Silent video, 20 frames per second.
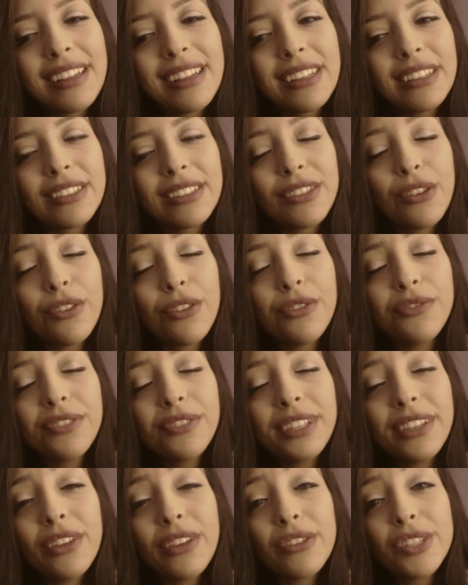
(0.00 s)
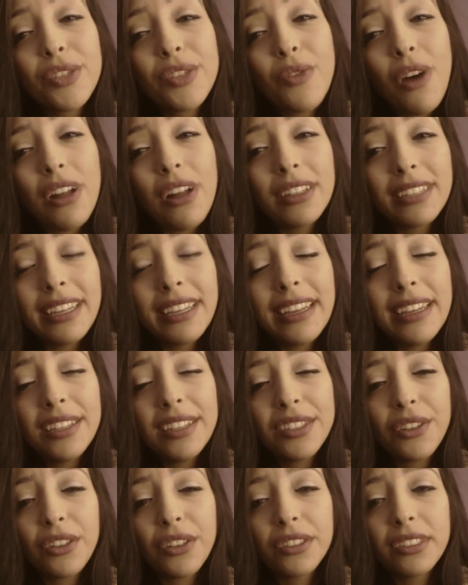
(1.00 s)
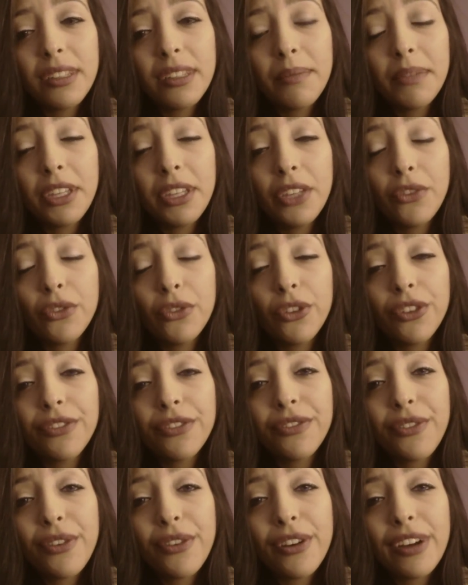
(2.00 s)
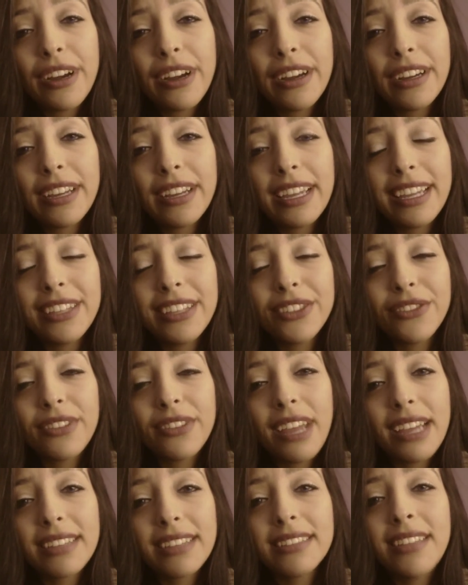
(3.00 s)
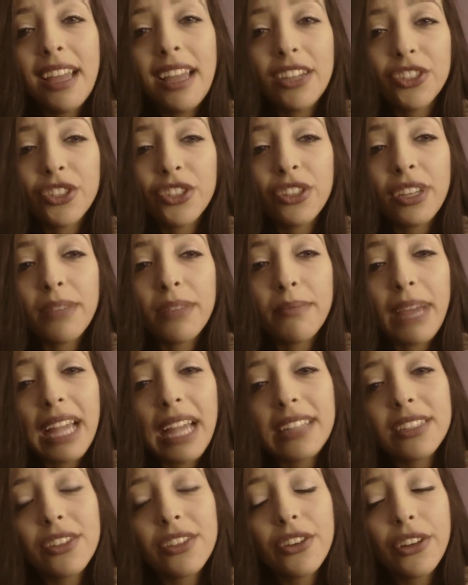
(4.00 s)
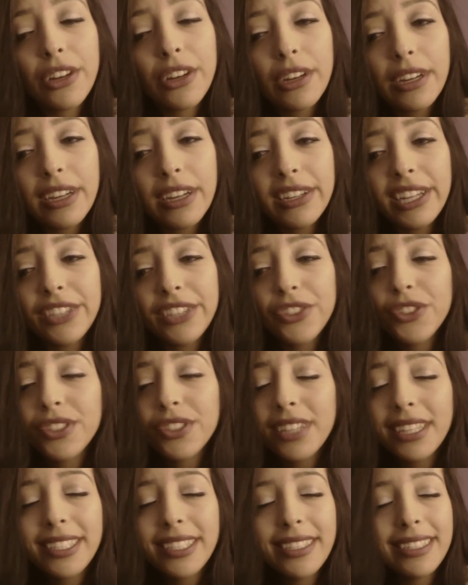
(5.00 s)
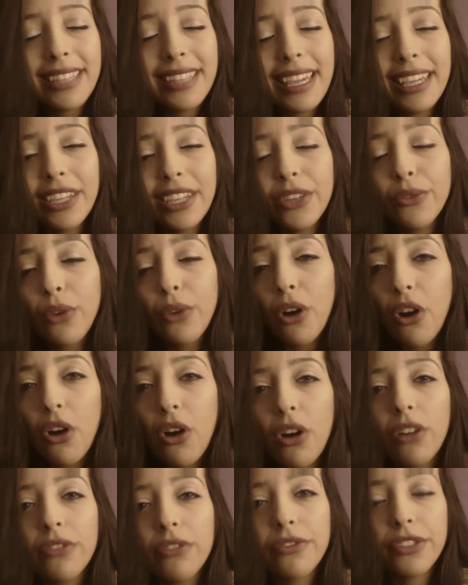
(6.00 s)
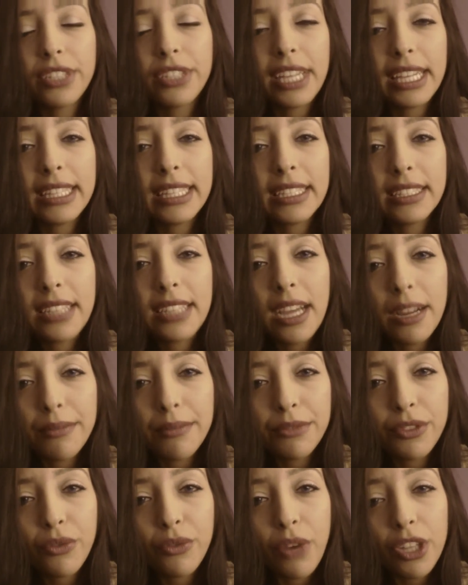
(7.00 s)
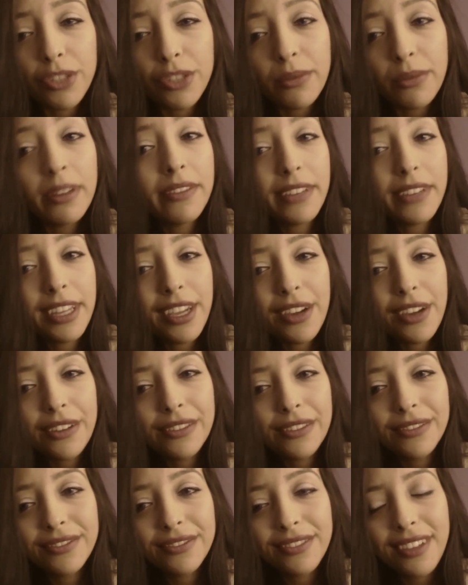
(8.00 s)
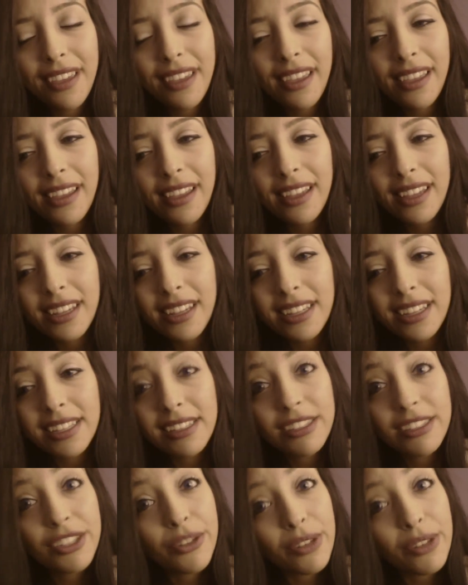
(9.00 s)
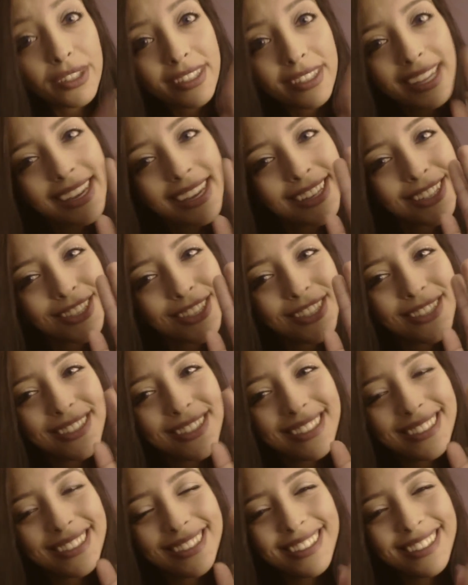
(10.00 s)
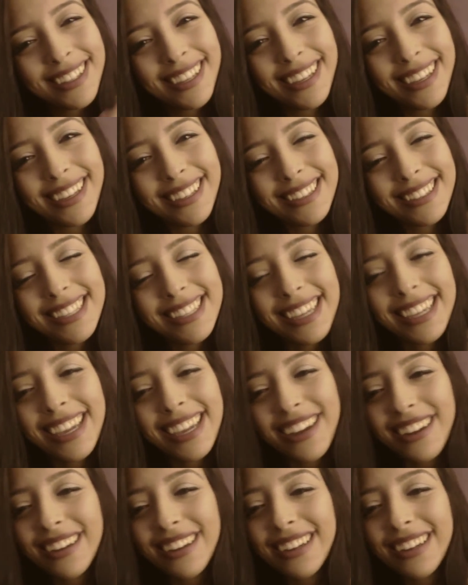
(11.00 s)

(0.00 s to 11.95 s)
So hopefully those qualities are something you look for in your next national ambassador, and I'd just like to thank you all for taking the time to watch my video. See you on stage. Take care.